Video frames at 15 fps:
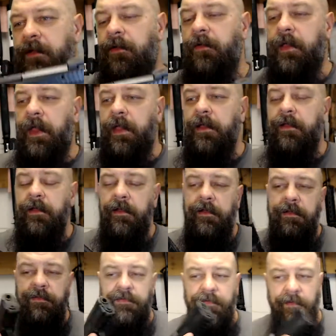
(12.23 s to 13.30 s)
Okay,
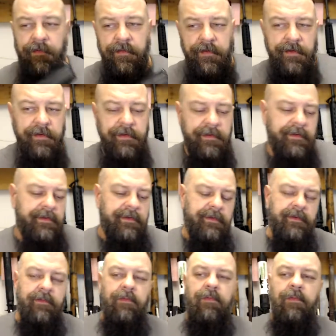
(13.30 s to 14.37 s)
so
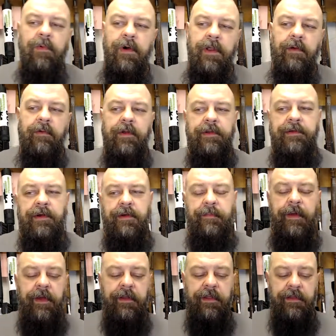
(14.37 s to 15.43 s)
what I want to talk
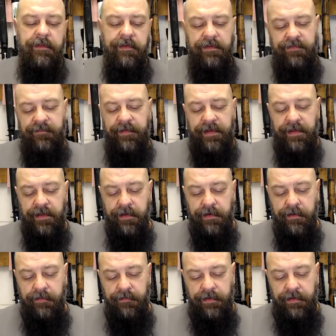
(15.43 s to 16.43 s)
about in this video